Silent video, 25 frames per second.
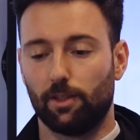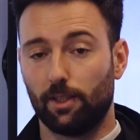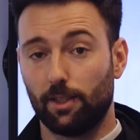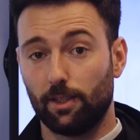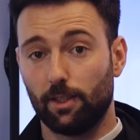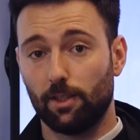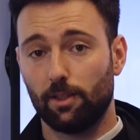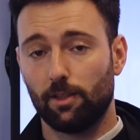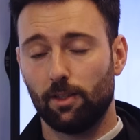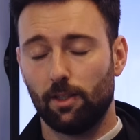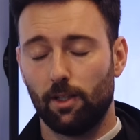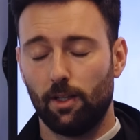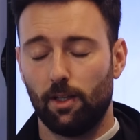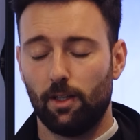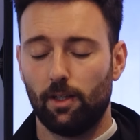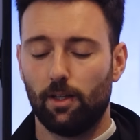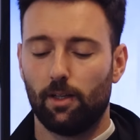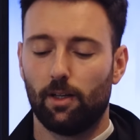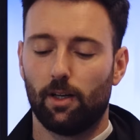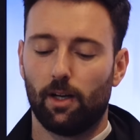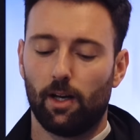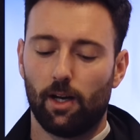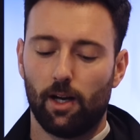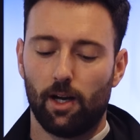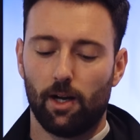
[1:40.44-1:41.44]
need it,
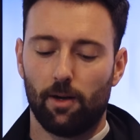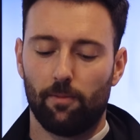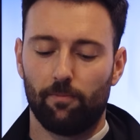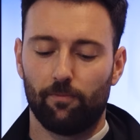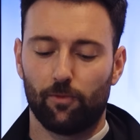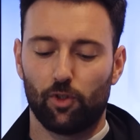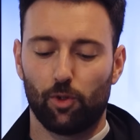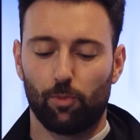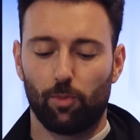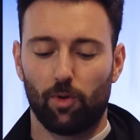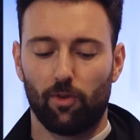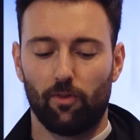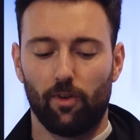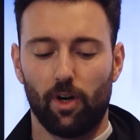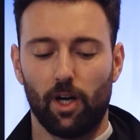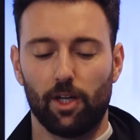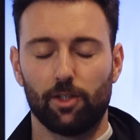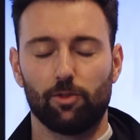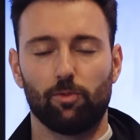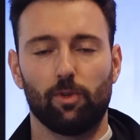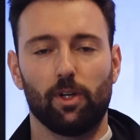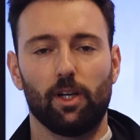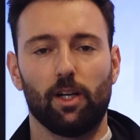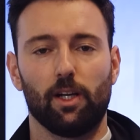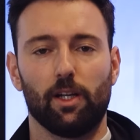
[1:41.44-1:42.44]
to
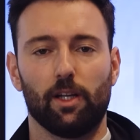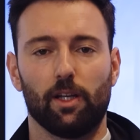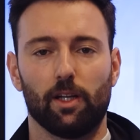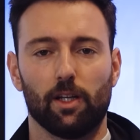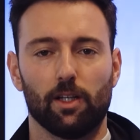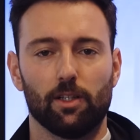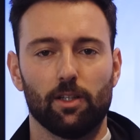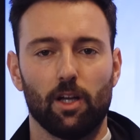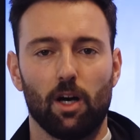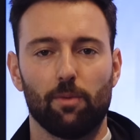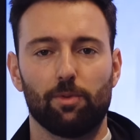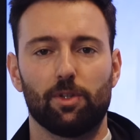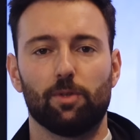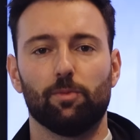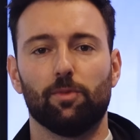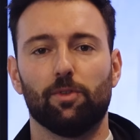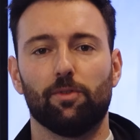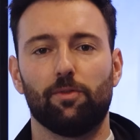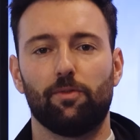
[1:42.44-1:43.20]
provide really an optimal